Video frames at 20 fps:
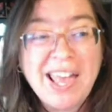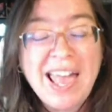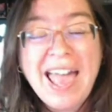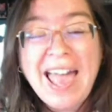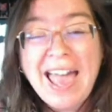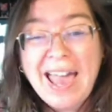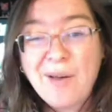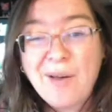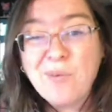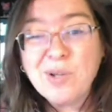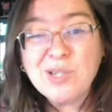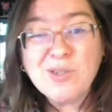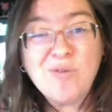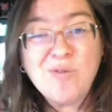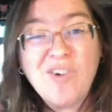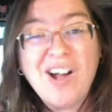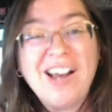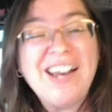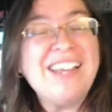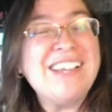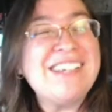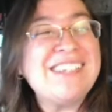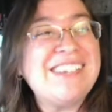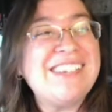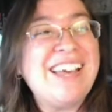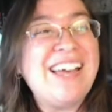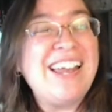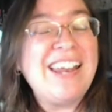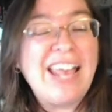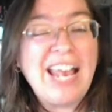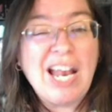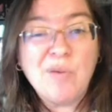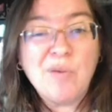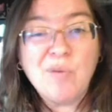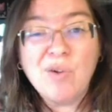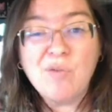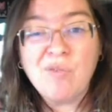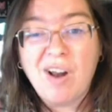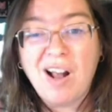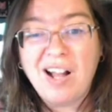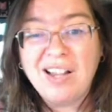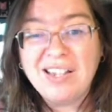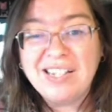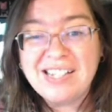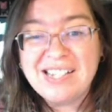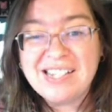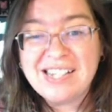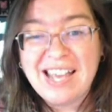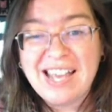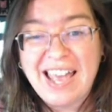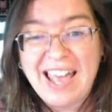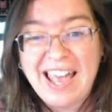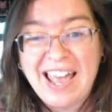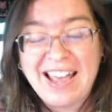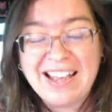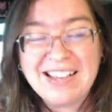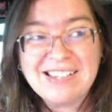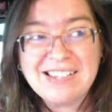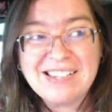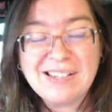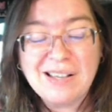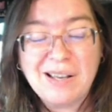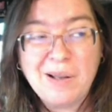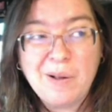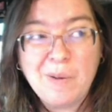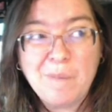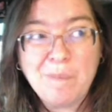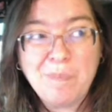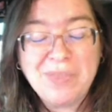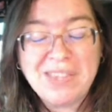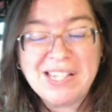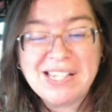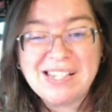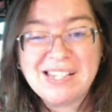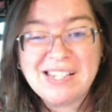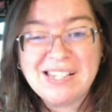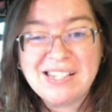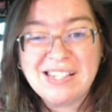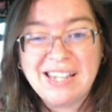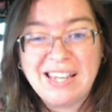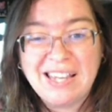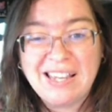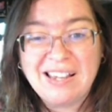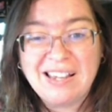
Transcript: And what's funny is that Henry Rollins has this skit.